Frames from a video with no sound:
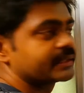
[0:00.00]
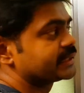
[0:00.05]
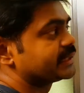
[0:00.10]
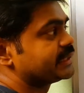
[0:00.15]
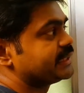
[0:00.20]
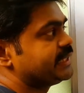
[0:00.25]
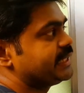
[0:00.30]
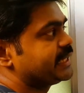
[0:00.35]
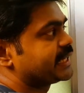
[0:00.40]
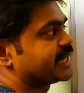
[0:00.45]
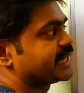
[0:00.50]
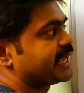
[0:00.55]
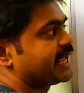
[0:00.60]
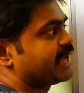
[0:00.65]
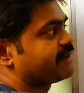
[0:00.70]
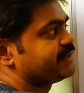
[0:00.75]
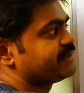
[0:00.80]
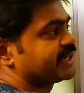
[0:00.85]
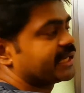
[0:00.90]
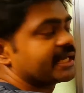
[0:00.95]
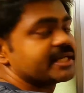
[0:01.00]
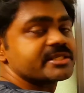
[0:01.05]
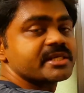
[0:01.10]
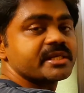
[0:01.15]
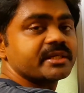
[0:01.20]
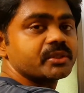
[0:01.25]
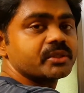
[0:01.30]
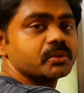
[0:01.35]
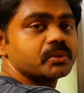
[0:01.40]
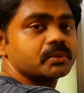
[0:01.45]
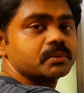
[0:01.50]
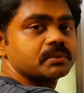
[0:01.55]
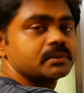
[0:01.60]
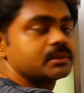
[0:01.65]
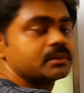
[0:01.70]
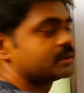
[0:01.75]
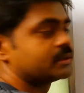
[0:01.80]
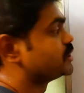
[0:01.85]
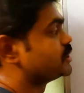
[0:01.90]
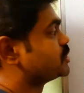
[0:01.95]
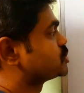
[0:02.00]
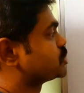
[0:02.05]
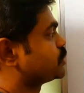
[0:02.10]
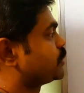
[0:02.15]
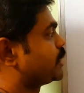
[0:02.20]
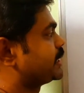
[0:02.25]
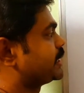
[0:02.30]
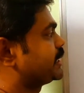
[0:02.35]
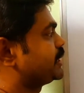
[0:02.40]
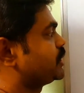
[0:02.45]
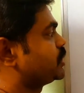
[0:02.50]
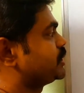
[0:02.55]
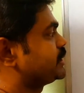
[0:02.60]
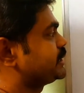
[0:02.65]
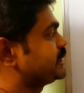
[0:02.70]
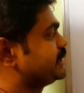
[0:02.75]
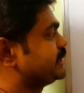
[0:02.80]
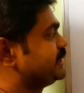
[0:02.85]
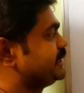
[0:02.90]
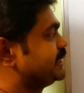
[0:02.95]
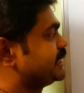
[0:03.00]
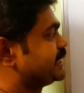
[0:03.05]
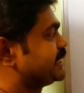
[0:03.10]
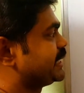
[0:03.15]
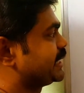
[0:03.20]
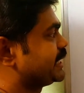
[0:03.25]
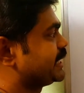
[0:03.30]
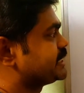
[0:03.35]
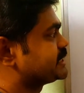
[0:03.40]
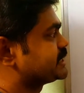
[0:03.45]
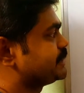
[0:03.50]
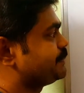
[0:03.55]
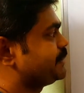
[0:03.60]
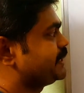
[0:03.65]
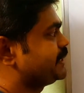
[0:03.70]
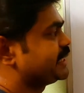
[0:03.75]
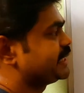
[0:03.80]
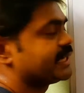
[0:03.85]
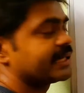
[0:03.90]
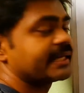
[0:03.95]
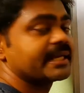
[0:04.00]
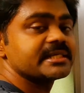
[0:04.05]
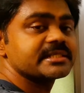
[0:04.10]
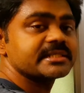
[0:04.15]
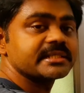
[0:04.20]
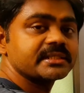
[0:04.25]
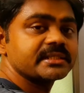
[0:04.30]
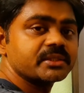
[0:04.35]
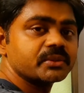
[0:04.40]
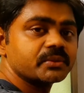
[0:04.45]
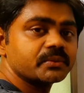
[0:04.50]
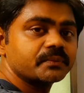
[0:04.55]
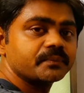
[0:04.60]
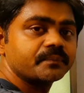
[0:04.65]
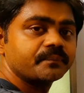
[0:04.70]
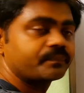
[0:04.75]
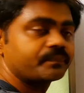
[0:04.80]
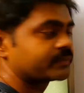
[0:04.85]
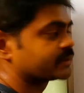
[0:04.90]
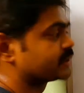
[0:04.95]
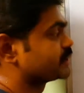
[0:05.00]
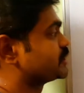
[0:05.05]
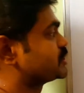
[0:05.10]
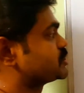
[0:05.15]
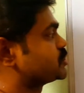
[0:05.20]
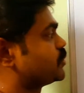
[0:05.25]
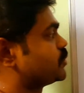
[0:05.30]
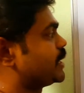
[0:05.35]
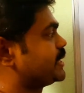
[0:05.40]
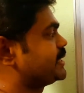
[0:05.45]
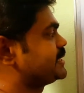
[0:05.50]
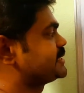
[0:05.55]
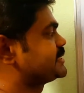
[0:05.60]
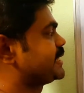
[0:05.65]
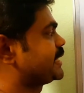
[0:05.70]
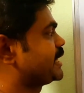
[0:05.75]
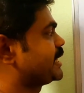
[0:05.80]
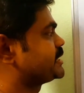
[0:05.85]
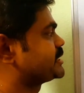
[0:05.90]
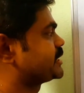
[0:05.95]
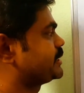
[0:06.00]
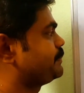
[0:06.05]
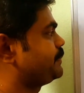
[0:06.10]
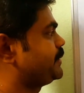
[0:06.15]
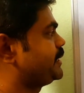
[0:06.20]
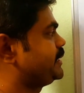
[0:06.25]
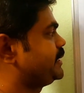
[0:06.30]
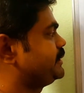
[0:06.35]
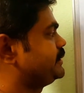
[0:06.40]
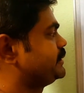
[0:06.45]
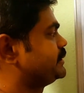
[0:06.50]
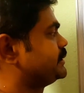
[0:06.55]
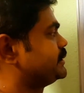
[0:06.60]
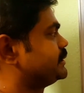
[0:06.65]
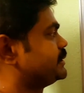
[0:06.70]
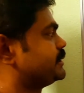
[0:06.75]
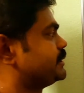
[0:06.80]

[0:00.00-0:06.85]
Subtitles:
Here I have negation Q. So what I wrote here, negation P and negation Q. So what is negation P?